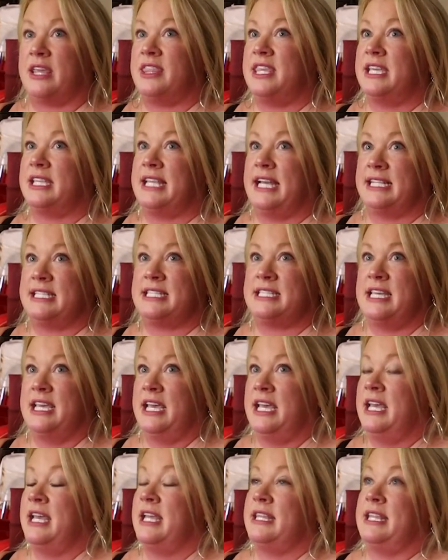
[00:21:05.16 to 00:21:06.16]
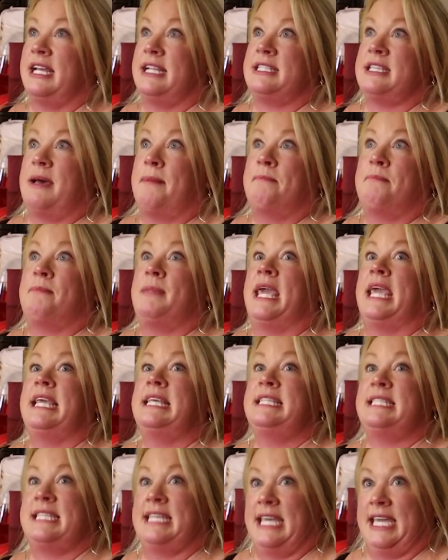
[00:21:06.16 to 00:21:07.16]
I think that's
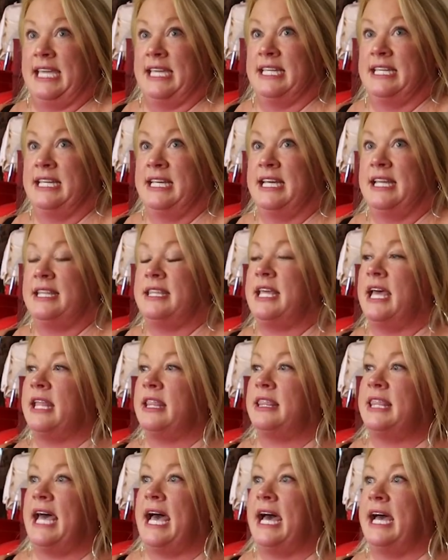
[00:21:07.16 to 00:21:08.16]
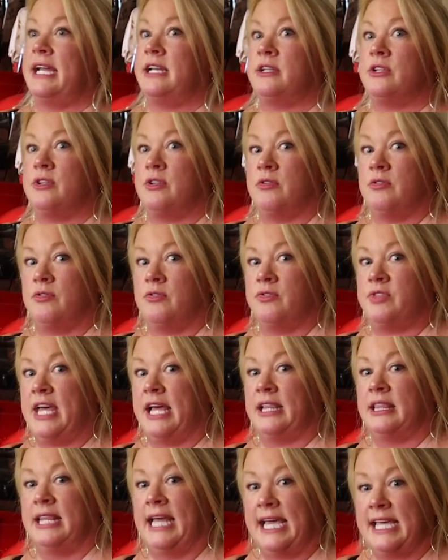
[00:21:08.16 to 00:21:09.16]
amazing that
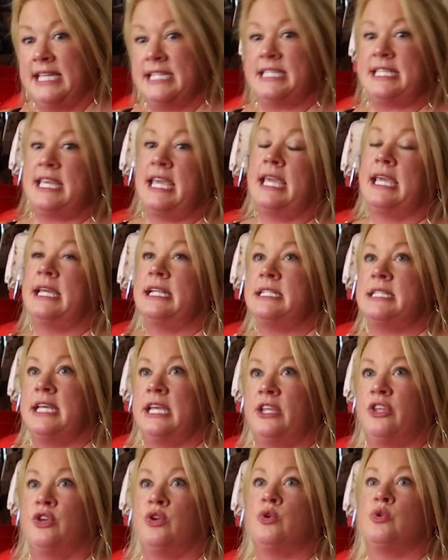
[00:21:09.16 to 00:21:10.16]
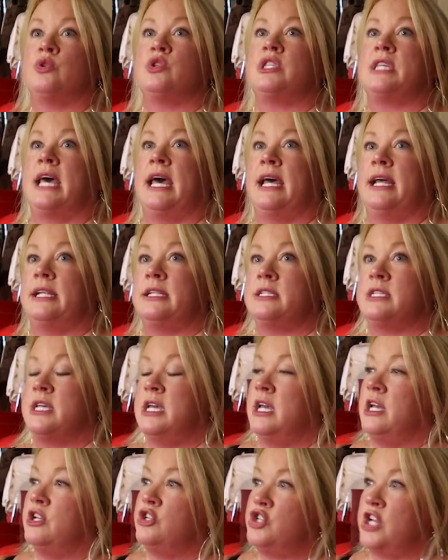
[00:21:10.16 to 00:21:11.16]
legacy continues and
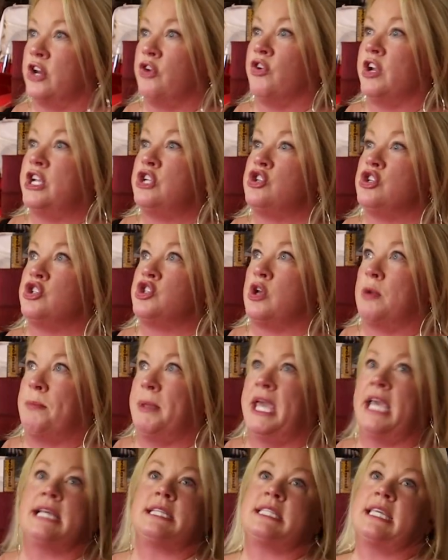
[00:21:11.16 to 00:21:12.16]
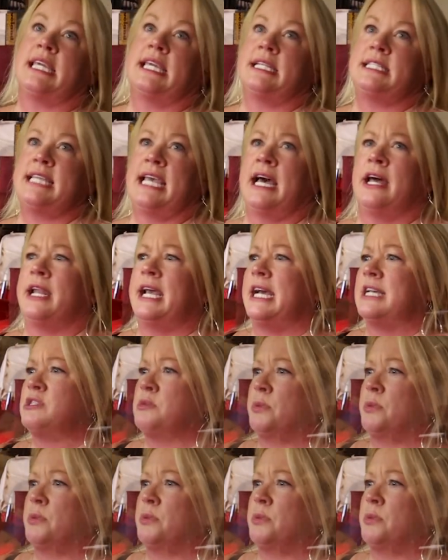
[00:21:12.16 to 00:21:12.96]
generations are passing it down, as